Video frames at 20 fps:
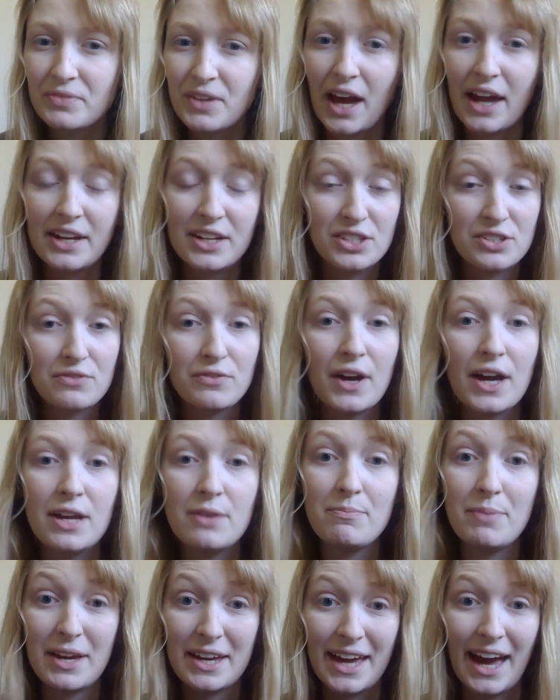and it's very
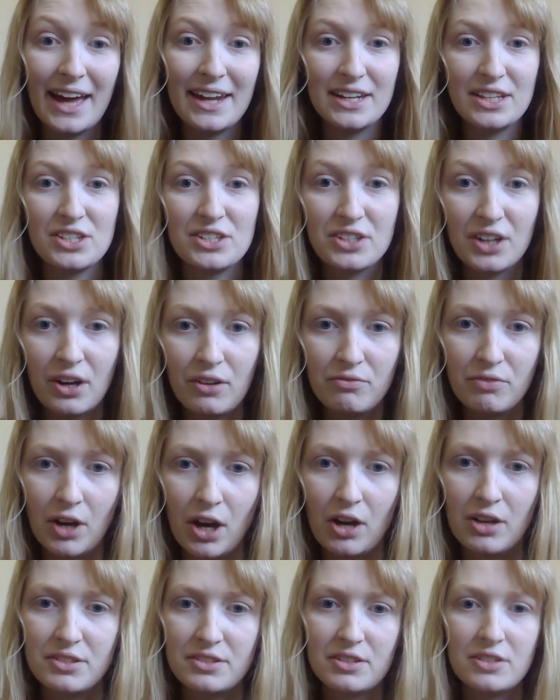big and it's
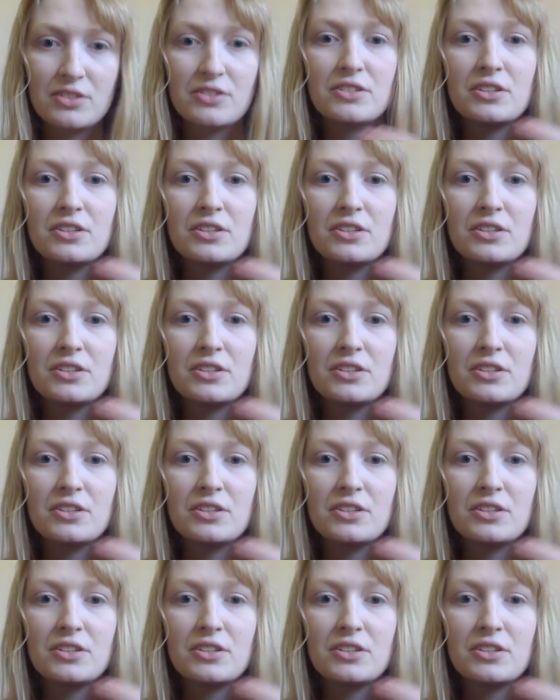diverse the